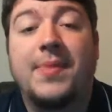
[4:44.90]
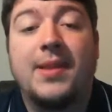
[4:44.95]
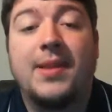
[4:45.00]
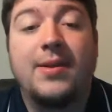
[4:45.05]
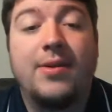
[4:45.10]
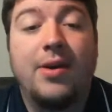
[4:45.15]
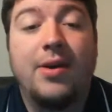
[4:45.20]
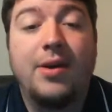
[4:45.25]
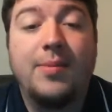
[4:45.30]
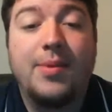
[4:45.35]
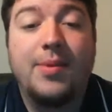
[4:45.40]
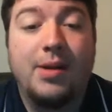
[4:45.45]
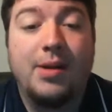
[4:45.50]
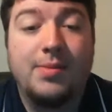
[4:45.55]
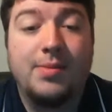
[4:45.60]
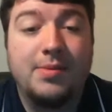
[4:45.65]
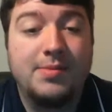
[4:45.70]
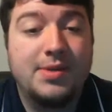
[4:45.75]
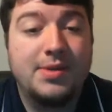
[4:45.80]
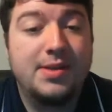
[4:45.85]
Heart
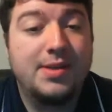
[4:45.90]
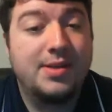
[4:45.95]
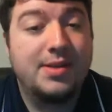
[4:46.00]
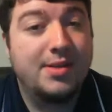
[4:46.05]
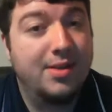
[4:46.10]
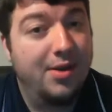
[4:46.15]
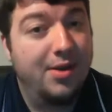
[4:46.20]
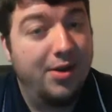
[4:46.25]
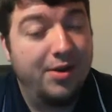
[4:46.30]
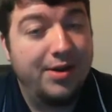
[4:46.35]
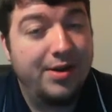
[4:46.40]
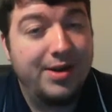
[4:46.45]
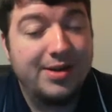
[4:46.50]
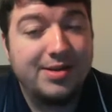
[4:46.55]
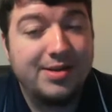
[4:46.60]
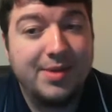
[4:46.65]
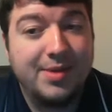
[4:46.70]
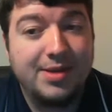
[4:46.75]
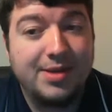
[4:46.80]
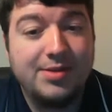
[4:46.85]
problems, since the heart is
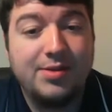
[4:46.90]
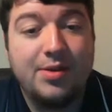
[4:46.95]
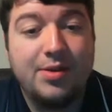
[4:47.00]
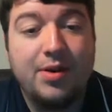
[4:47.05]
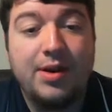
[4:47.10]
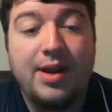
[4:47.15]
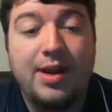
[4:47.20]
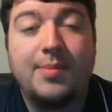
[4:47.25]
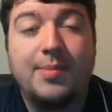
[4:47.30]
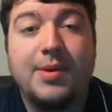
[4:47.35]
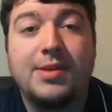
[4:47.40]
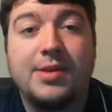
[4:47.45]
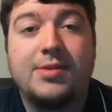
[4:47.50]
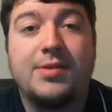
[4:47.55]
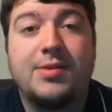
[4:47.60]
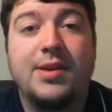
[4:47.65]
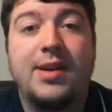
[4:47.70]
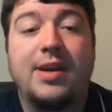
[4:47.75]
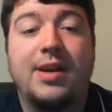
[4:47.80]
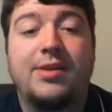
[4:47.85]
a muscle, cardiac muscle
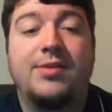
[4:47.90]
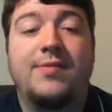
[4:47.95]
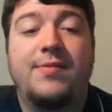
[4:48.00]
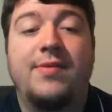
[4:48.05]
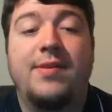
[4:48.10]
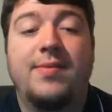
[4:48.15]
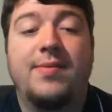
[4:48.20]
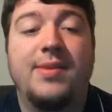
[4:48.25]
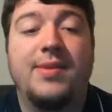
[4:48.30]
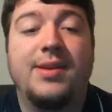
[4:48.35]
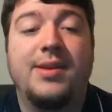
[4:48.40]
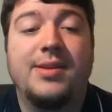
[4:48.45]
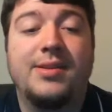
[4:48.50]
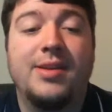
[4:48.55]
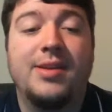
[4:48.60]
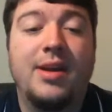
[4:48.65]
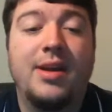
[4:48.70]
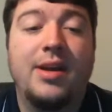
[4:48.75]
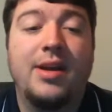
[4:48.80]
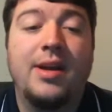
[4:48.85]
can atrophy from this.
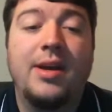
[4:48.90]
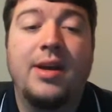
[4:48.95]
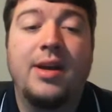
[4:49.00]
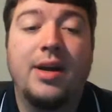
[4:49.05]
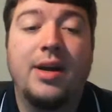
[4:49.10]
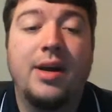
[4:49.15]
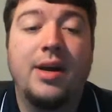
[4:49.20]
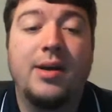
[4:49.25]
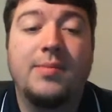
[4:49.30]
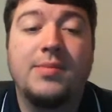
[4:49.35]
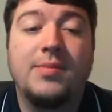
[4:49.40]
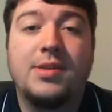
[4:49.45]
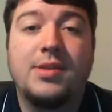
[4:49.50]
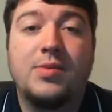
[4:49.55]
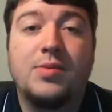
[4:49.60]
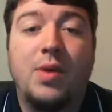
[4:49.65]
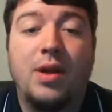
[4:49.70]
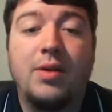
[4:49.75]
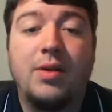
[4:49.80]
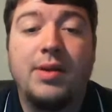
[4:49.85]

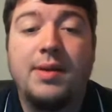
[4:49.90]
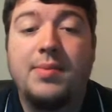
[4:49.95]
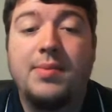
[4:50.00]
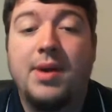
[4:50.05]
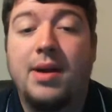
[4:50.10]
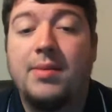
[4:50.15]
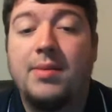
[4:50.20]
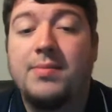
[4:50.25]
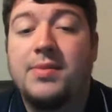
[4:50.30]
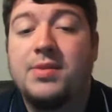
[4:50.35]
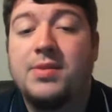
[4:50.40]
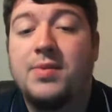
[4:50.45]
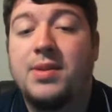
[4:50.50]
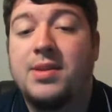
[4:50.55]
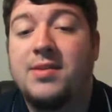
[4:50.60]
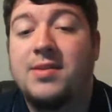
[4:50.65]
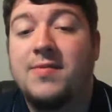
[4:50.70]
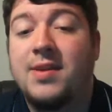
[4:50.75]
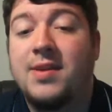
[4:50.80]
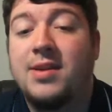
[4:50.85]
Swallowing problems with
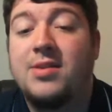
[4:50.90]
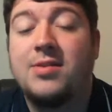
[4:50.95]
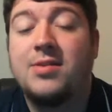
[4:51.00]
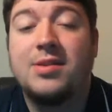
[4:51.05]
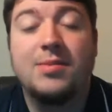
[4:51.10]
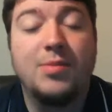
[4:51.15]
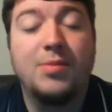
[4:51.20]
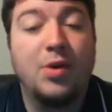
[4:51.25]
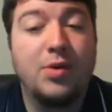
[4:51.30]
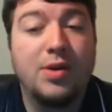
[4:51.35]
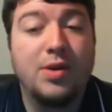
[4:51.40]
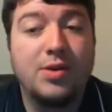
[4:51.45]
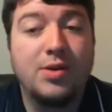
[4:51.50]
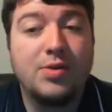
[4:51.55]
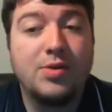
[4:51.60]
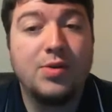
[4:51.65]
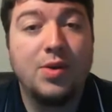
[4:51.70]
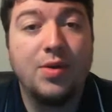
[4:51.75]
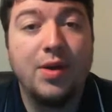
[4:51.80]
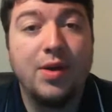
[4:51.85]
the sphincters and motor
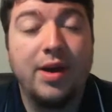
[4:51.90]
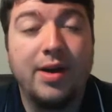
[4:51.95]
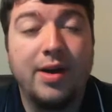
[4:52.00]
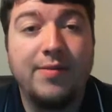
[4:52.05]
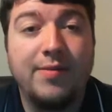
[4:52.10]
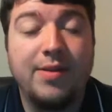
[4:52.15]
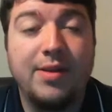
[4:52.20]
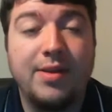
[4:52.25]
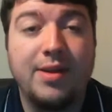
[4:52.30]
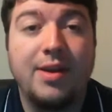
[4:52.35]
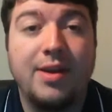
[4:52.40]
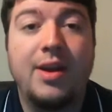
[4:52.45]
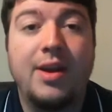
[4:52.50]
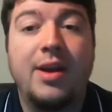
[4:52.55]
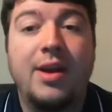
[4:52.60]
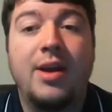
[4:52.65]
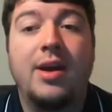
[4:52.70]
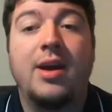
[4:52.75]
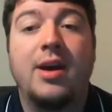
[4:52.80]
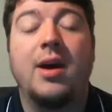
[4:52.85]
control of the
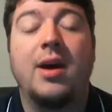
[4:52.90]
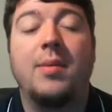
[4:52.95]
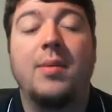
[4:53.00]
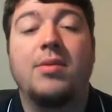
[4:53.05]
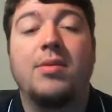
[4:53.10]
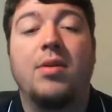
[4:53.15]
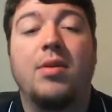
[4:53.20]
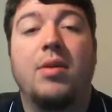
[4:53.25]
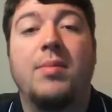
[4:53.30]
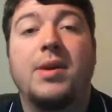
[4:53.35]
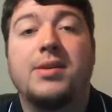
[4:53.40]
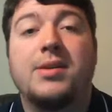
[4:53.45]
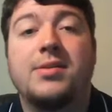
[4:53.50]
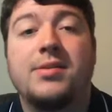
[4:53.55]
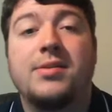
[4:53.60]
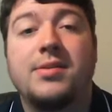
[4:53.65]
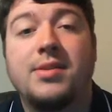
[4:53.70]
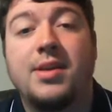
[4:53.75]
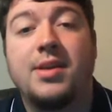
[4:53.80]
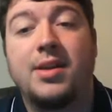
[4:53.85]
throat
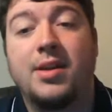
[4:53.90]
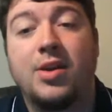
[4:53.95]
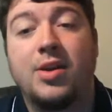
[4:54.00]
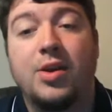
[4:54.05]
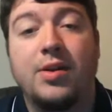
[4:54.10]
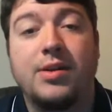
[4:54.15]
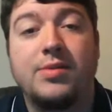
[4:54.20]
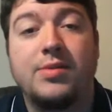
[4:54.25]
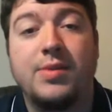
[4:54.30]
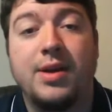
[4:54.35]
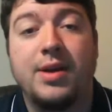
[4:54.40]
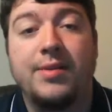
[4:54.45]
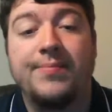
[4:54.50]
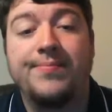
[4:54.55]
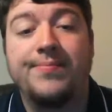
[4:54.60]
muscles can occur as well.